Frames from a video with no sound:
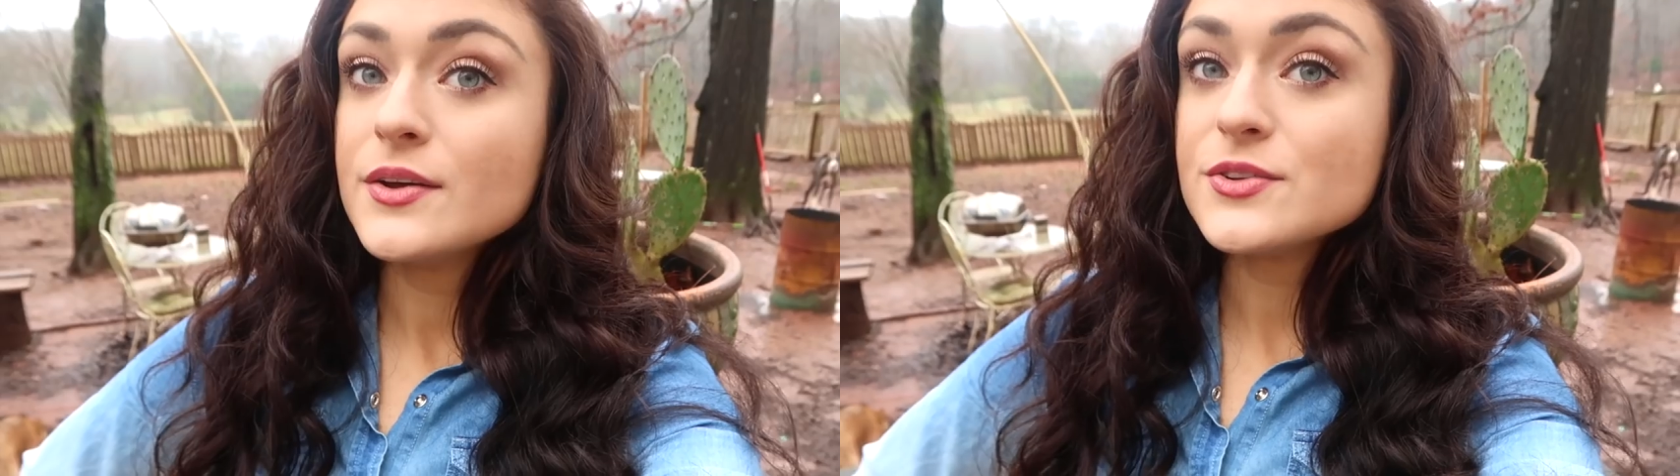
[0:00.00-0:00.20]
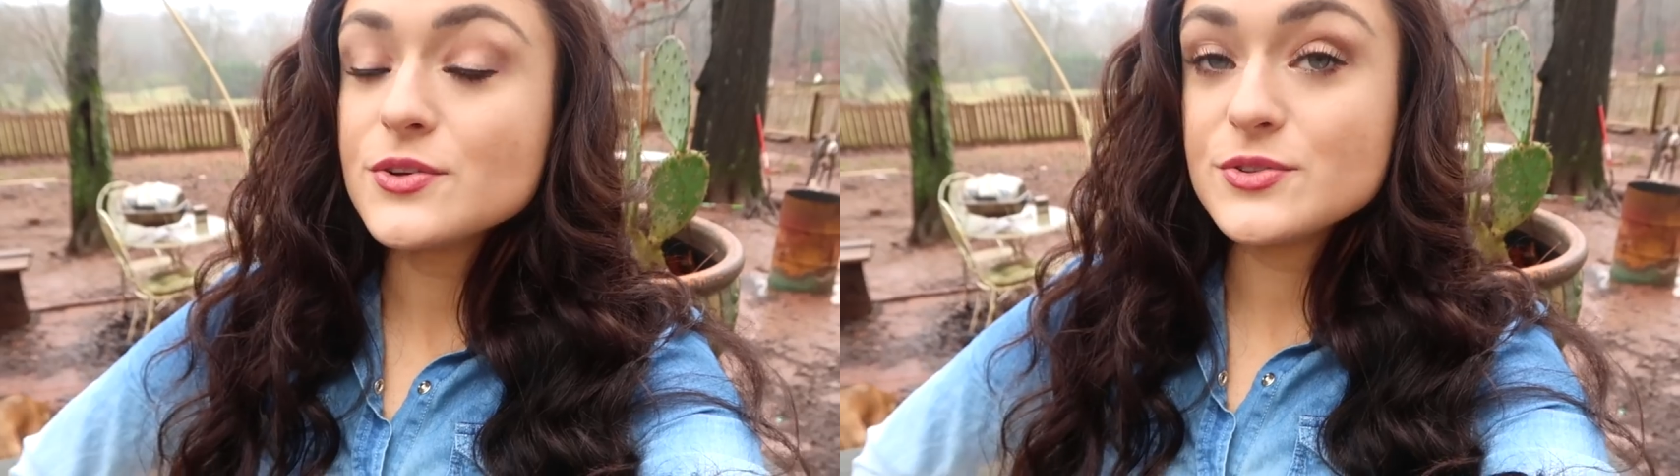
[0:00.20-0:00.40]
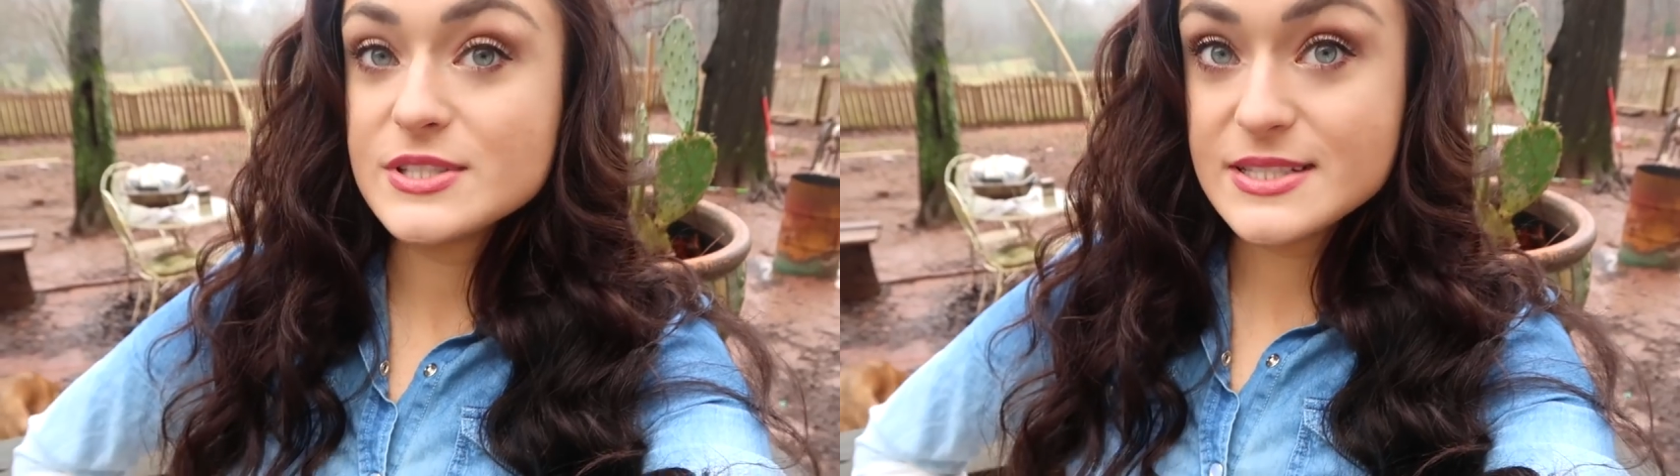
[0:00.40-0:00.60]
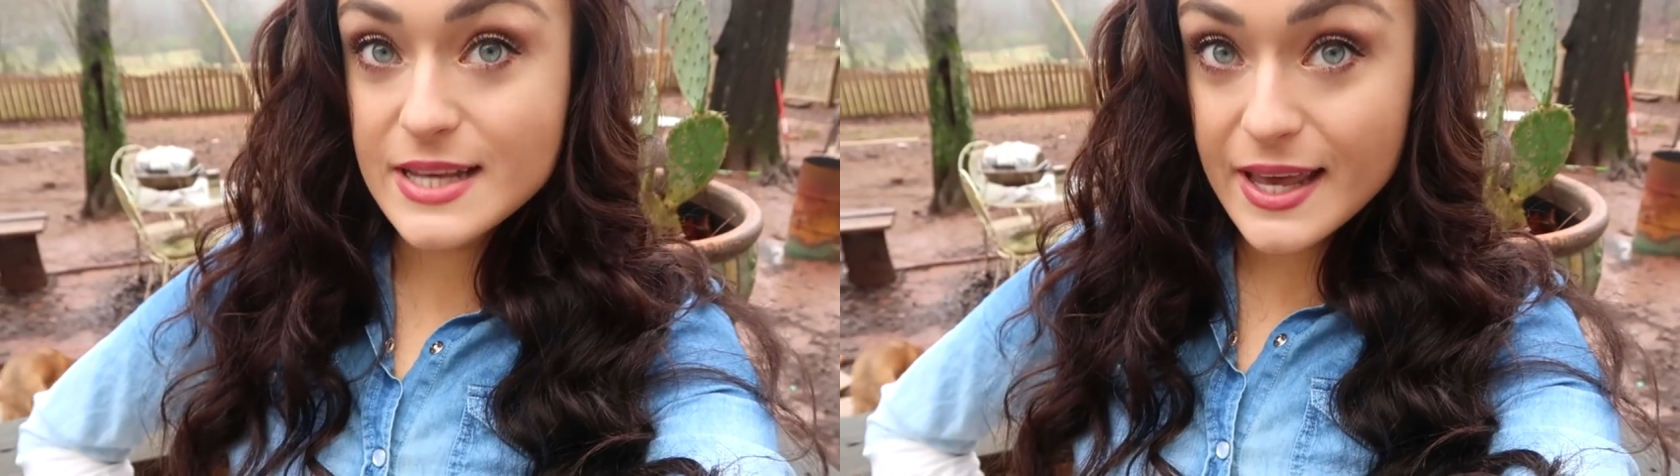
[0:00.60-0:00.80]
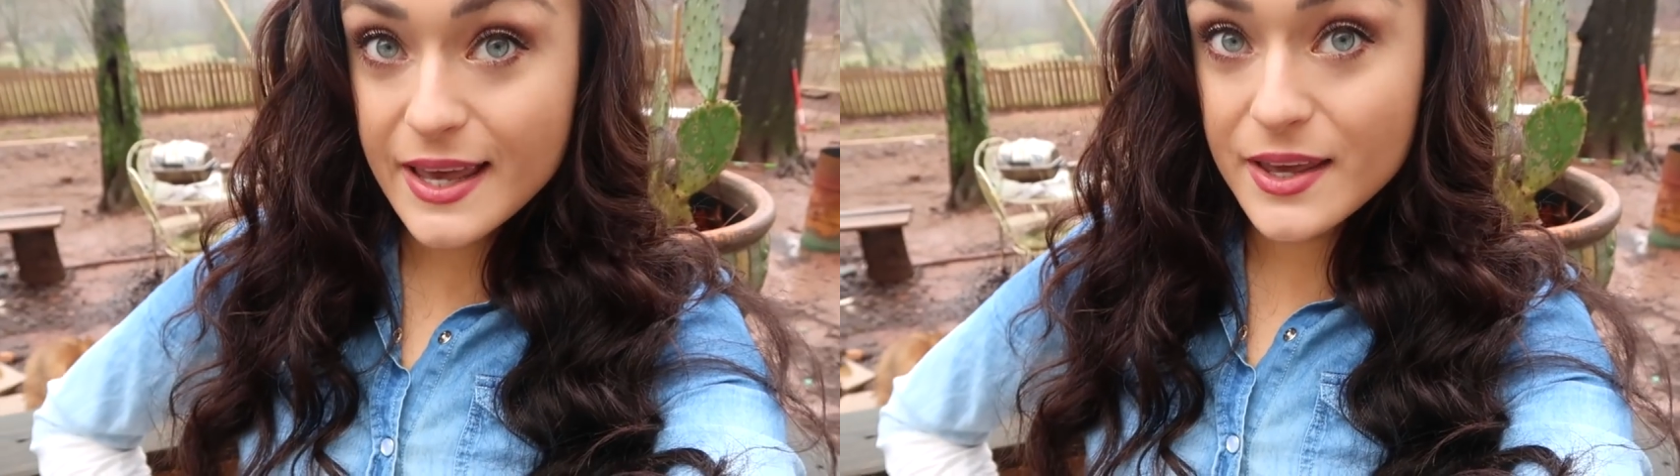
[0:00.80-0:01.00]
So
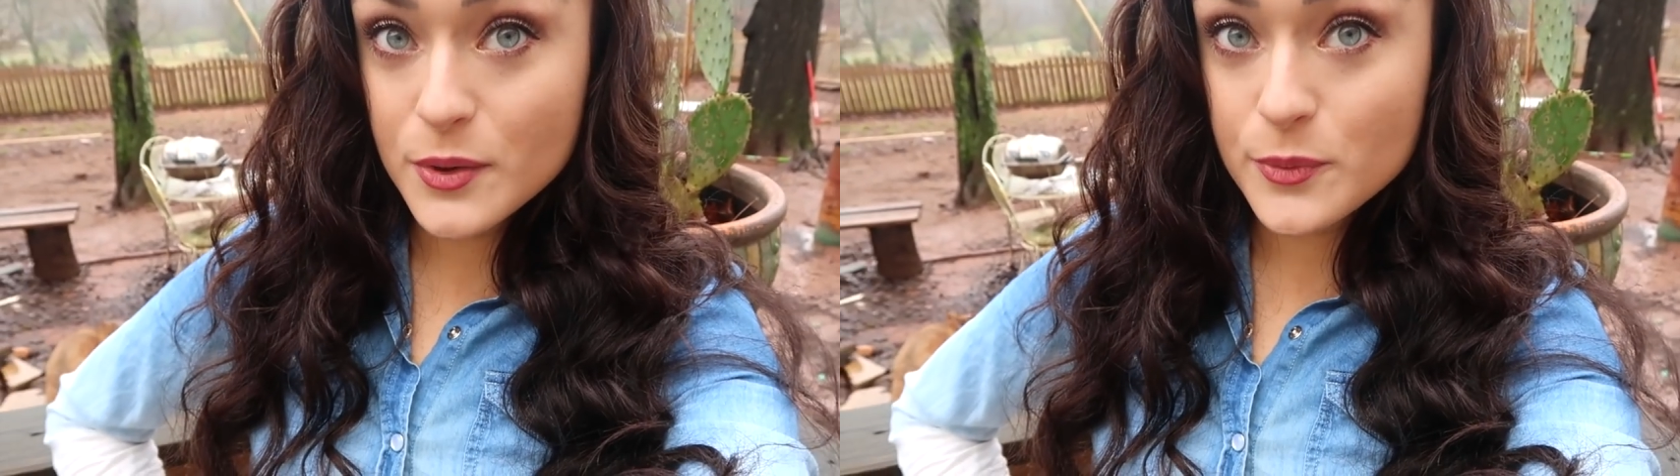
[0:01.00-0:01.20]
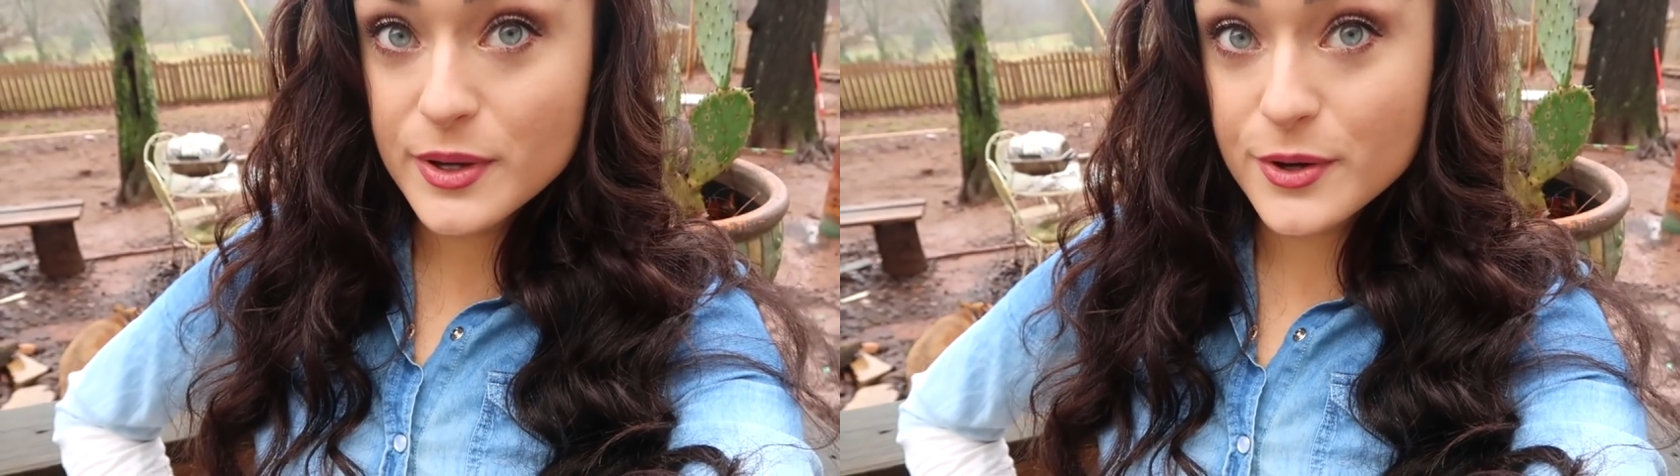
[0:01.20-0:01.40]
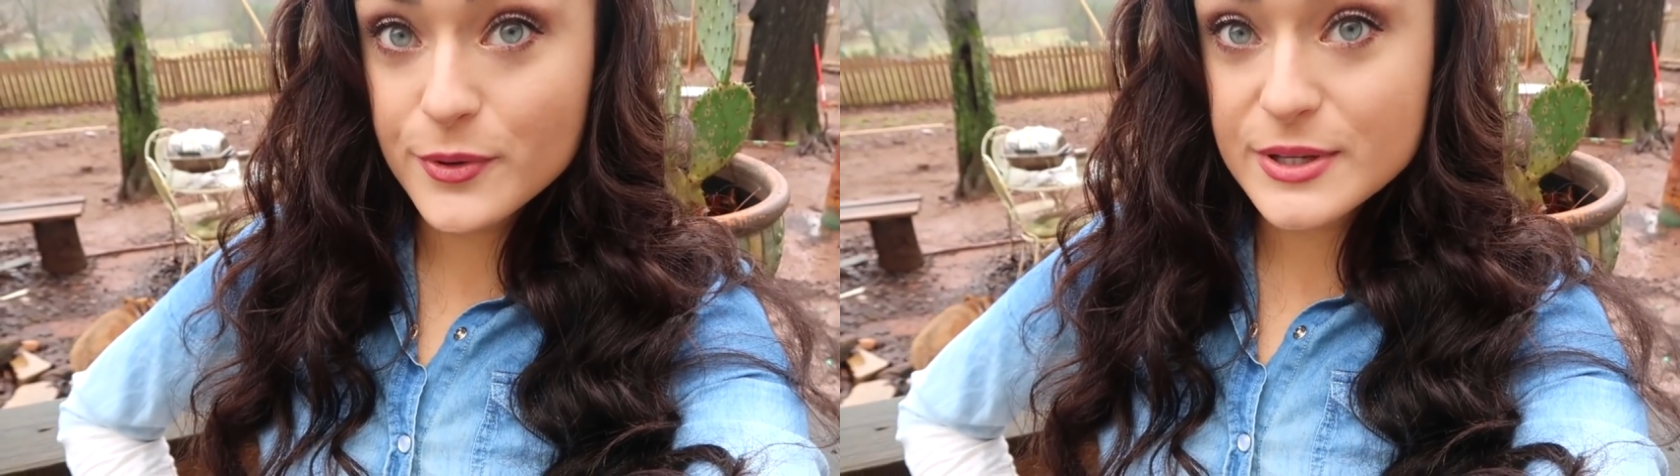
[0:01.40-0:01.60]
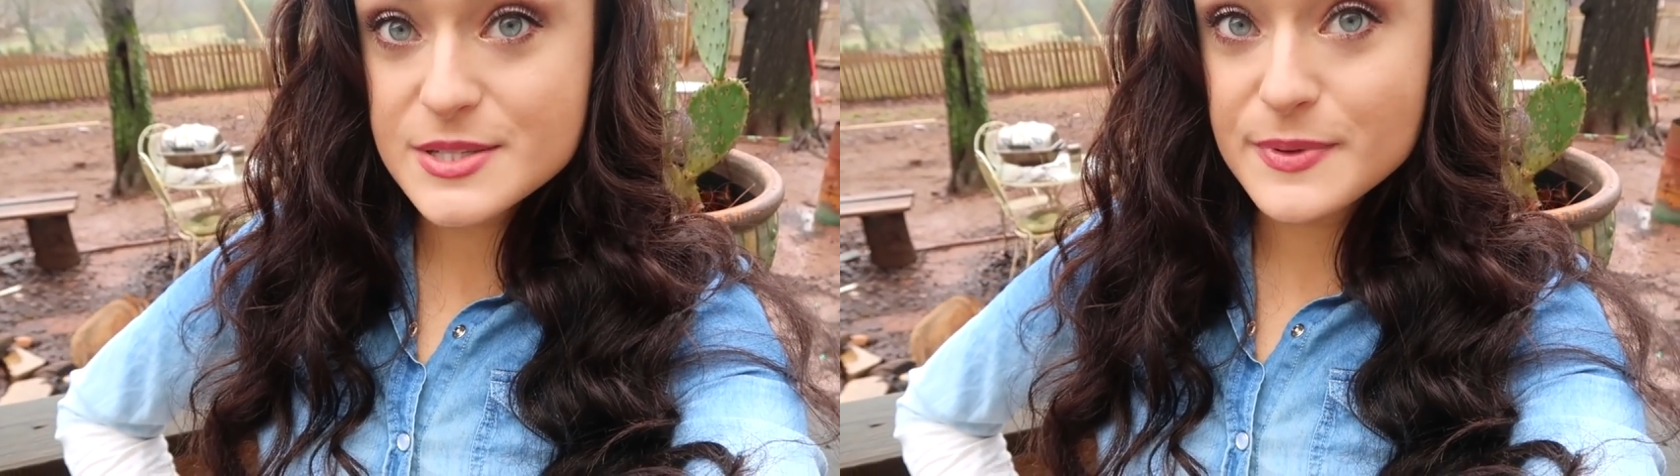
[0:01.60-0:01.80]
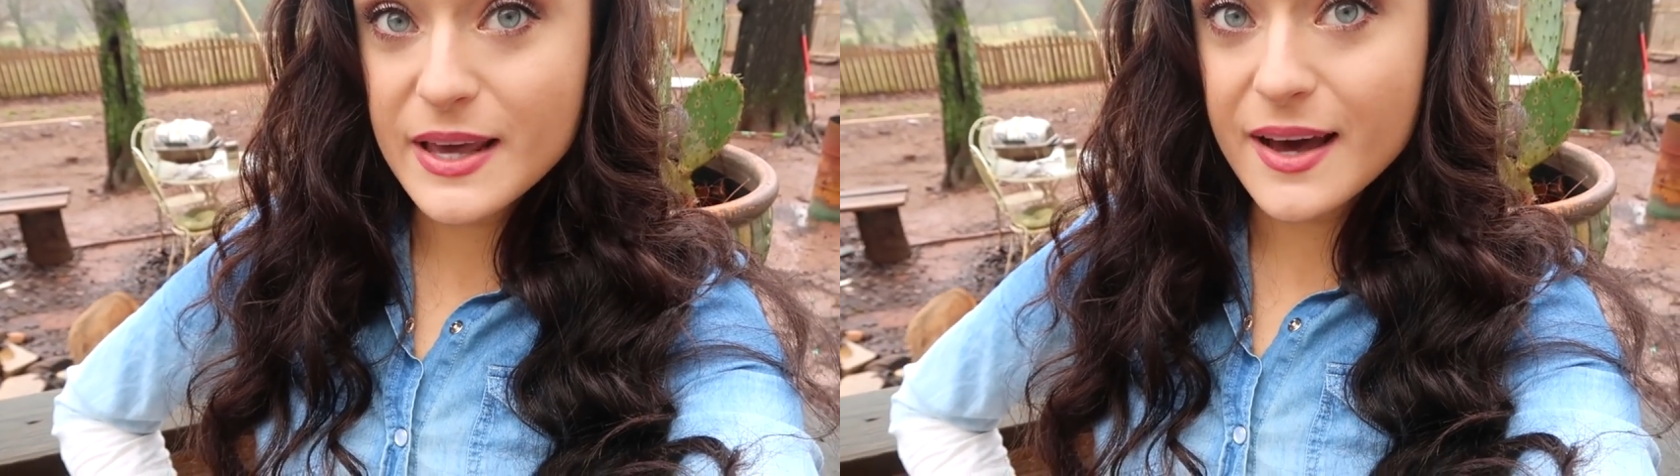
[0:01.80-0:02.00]
today we are going
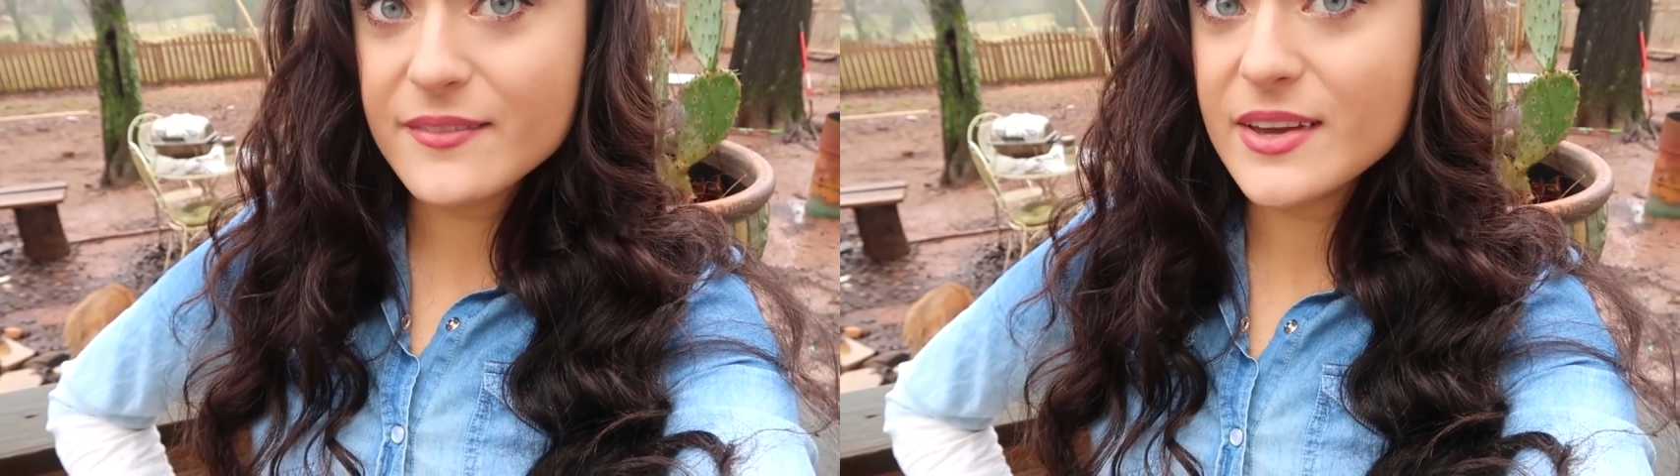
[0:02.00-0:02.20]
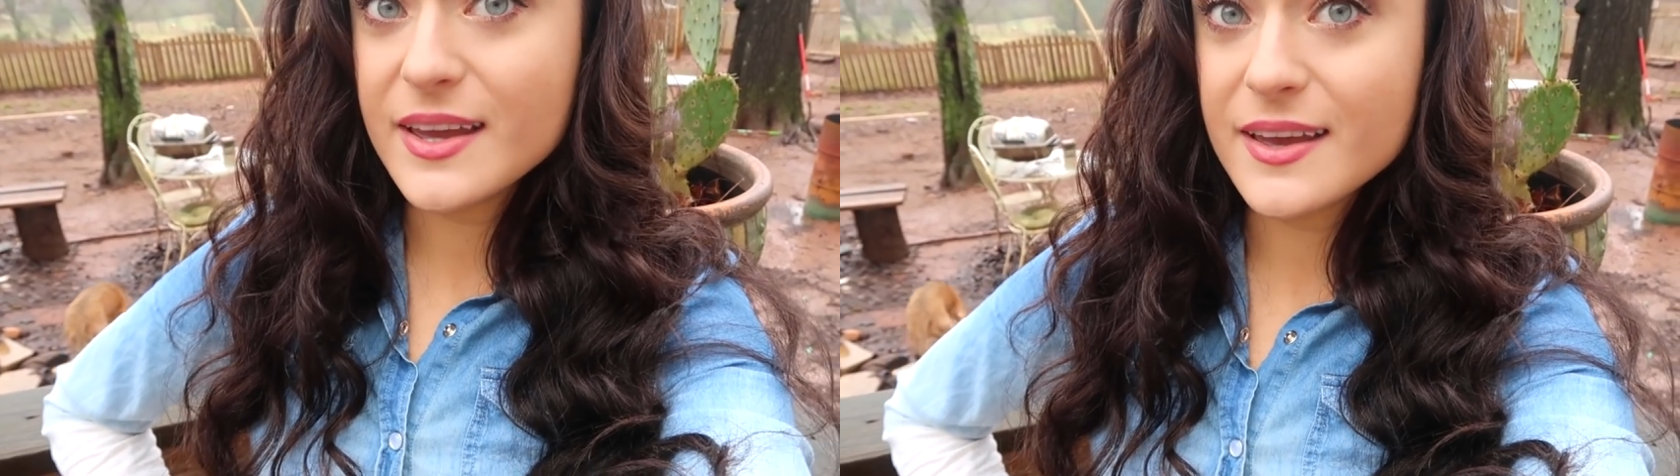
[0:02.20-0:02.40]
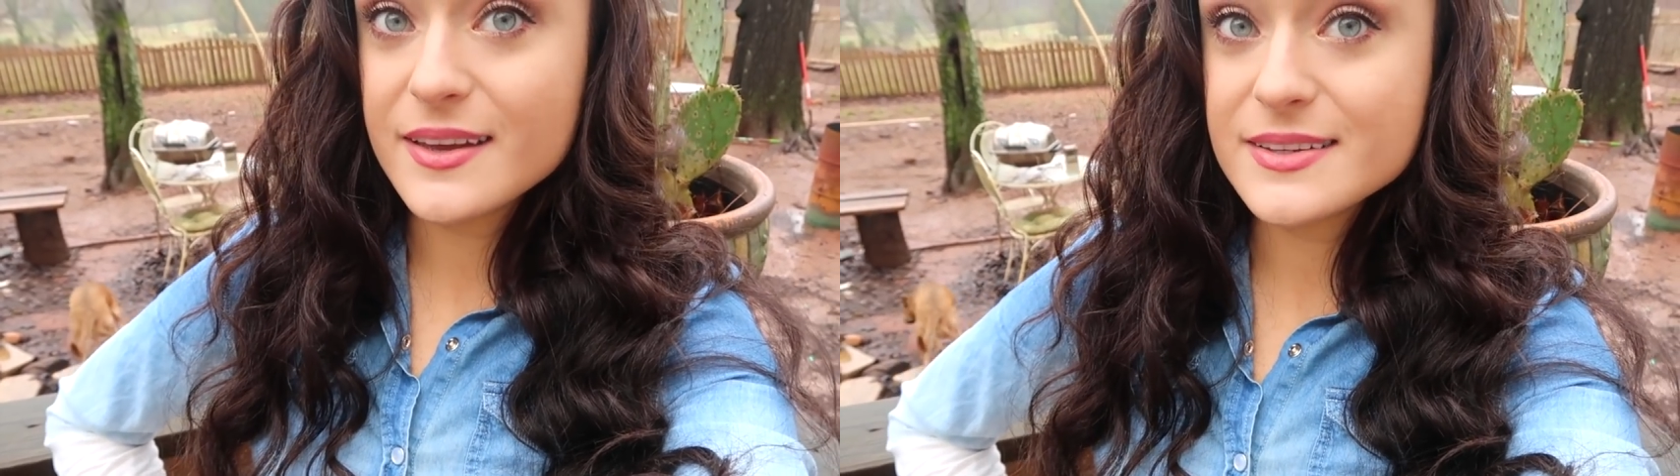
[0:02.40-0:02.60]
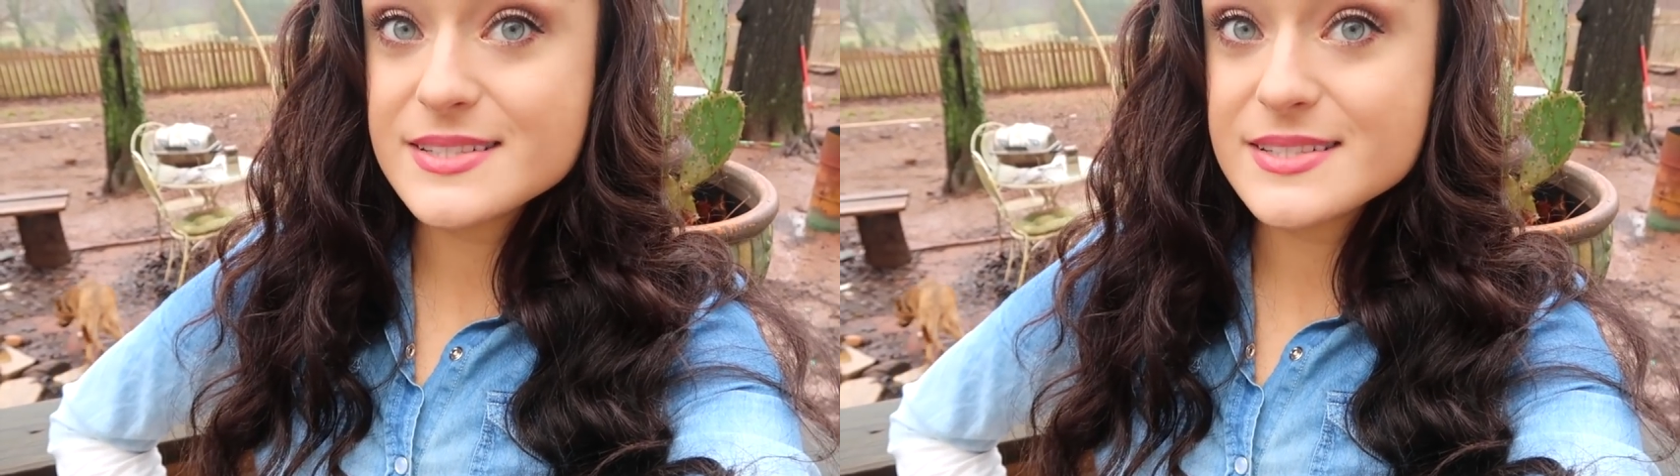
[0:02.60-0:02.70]
to be having